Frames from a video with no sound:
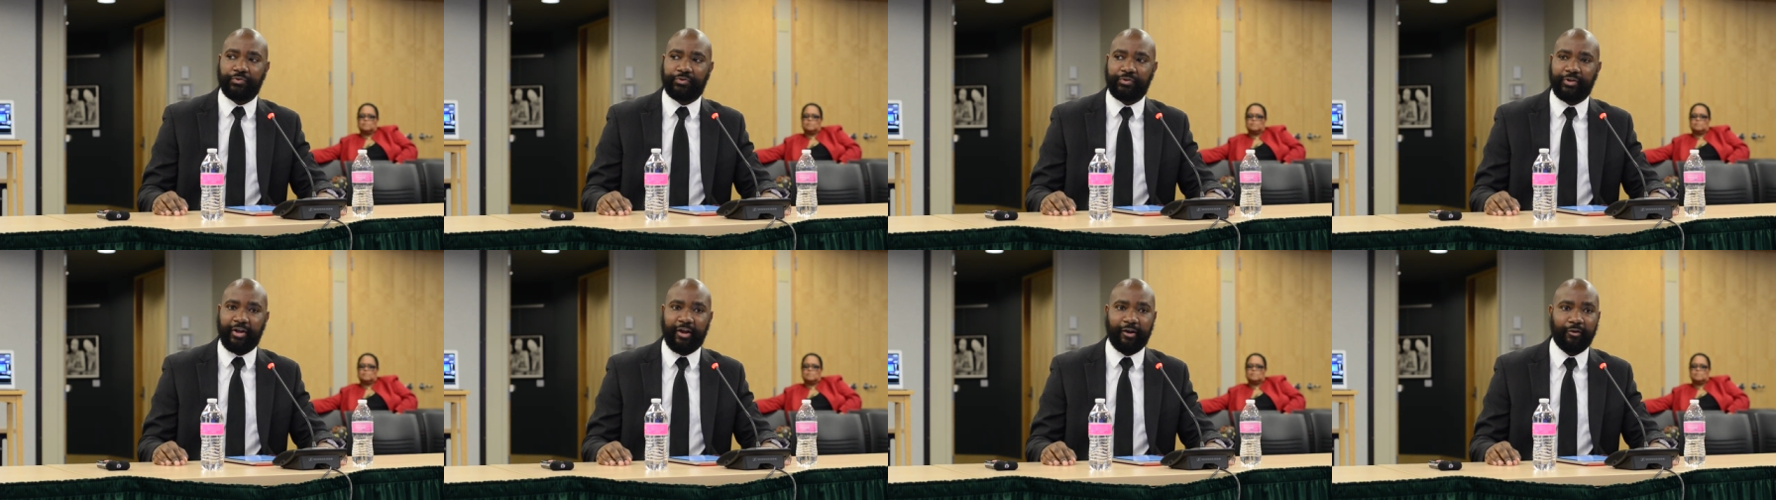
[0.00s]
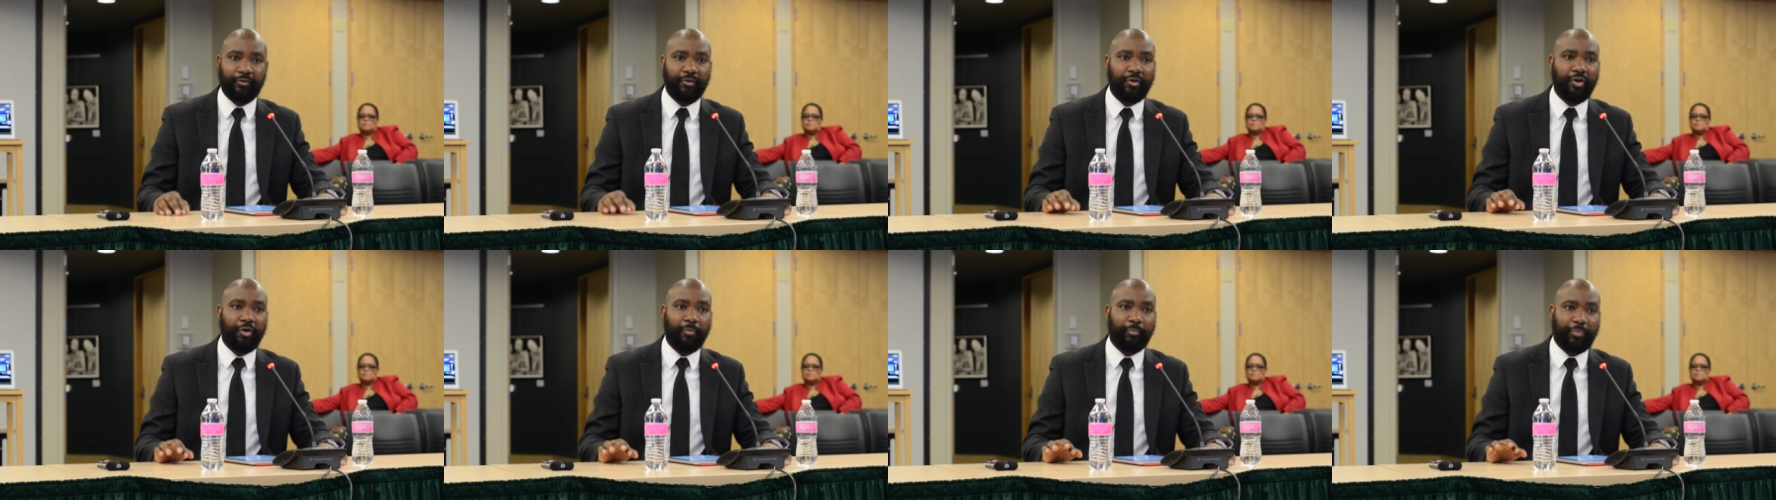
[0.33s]

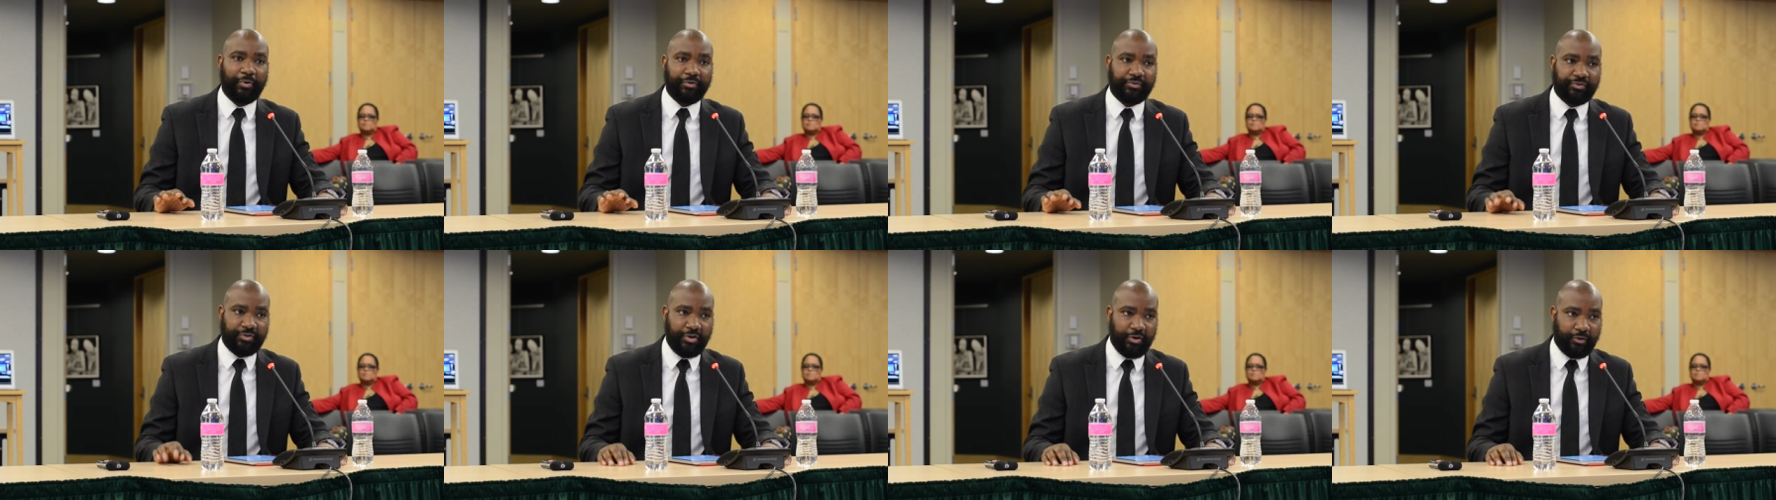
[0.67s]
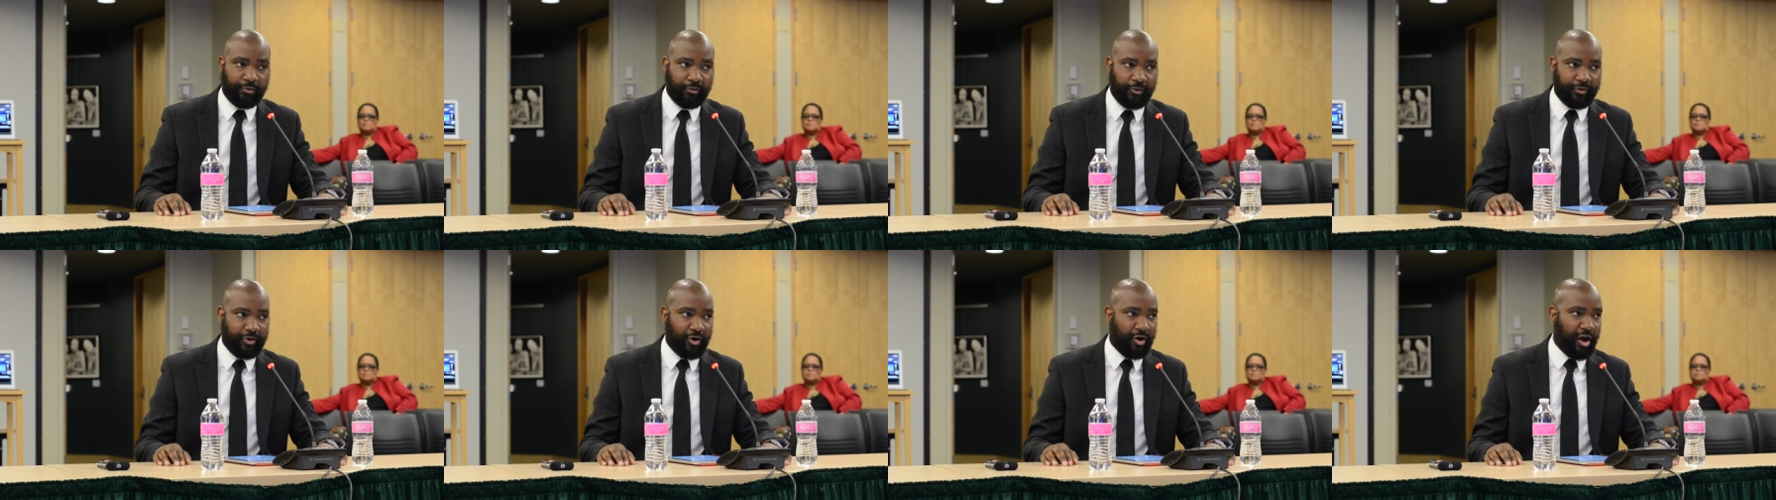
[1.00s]
today,
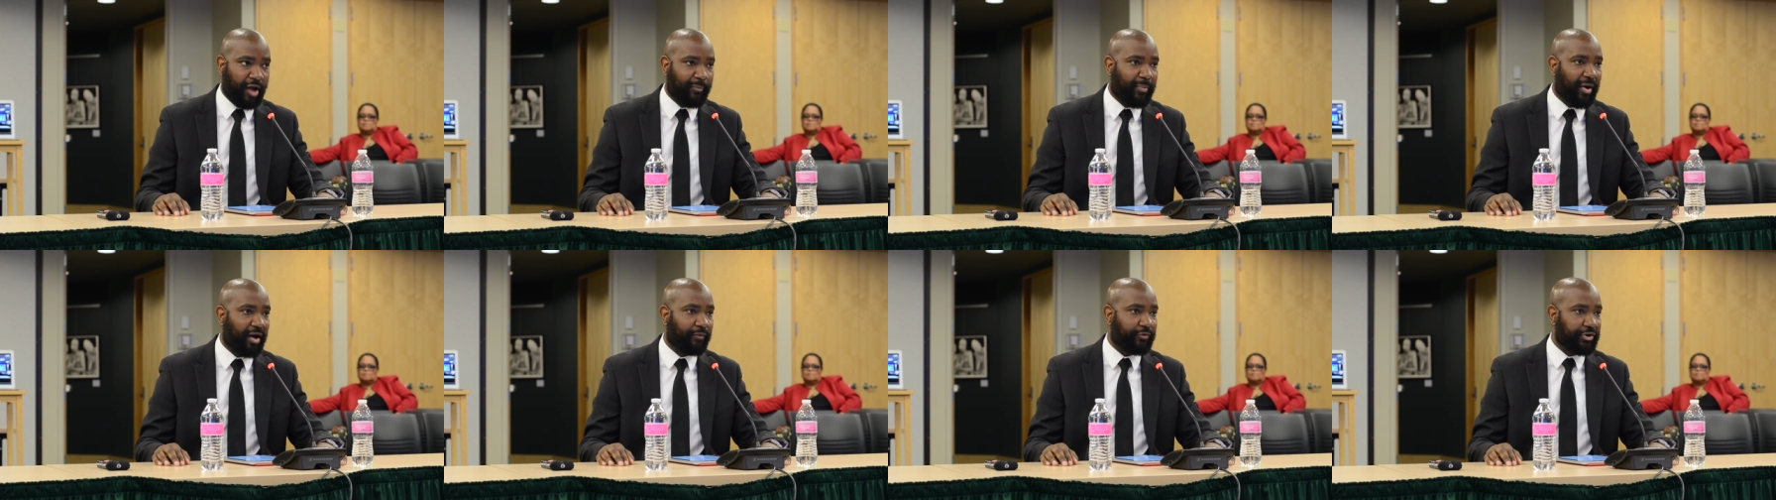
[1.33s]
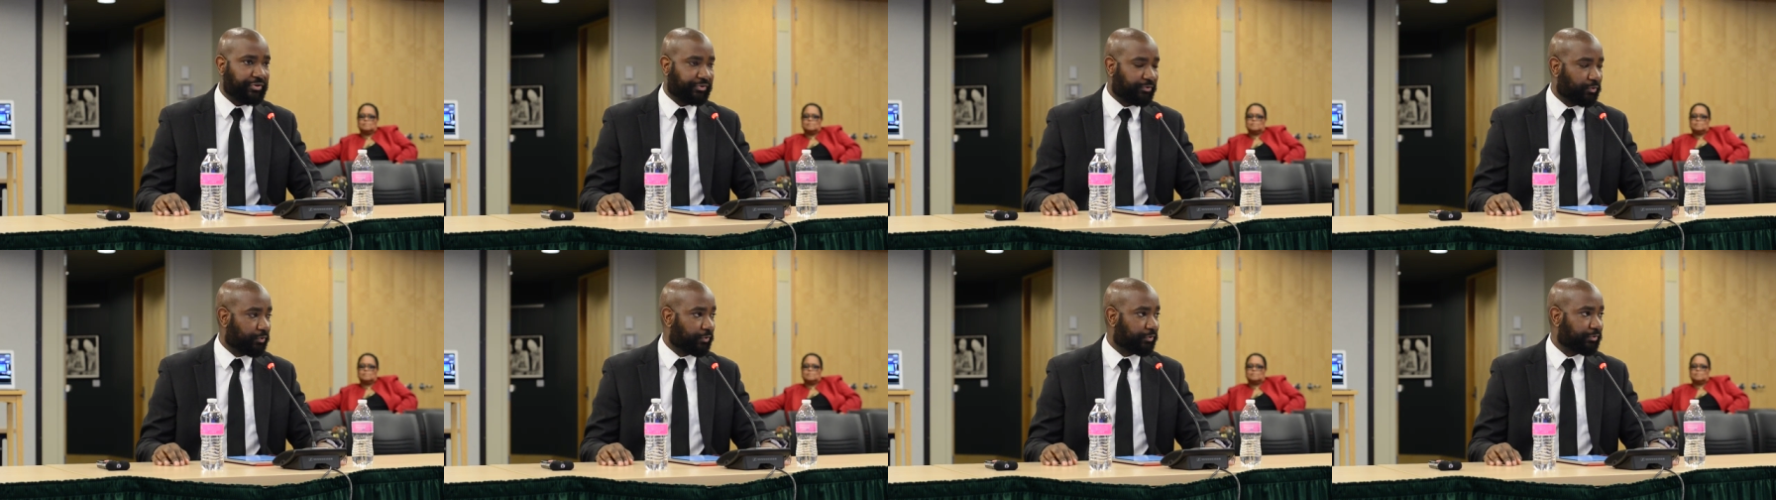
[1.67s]
particularly in our high poverty
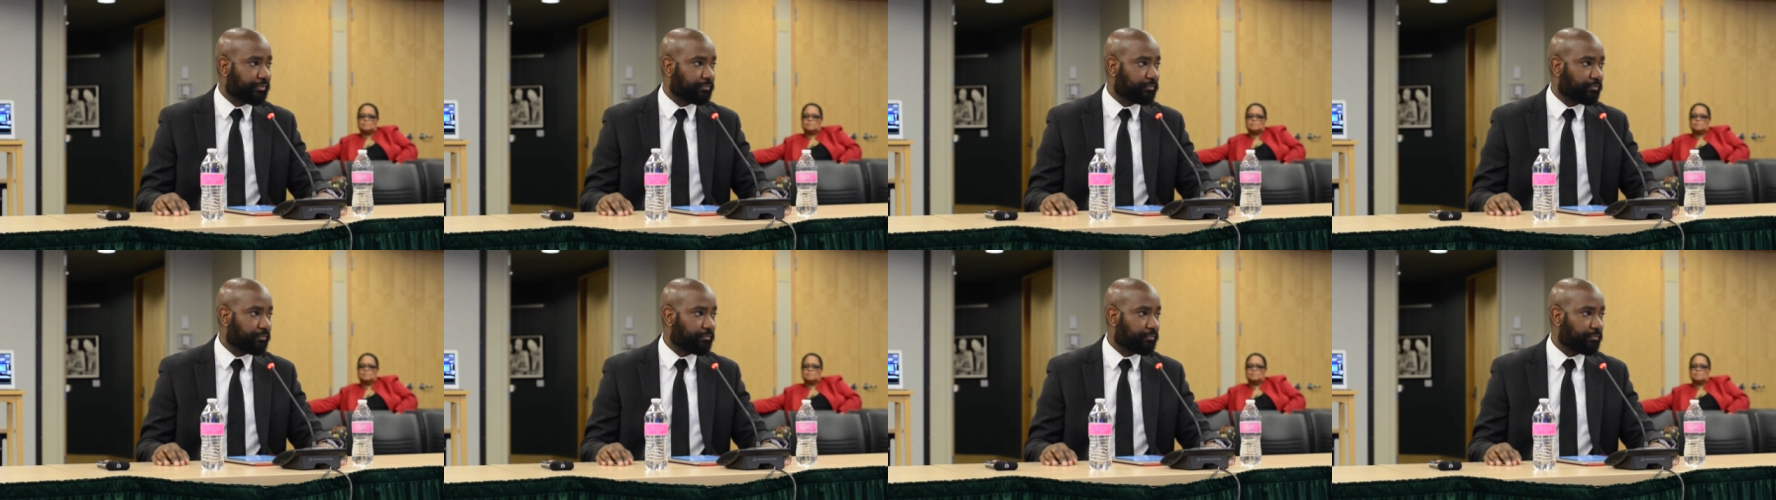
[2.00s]
schools.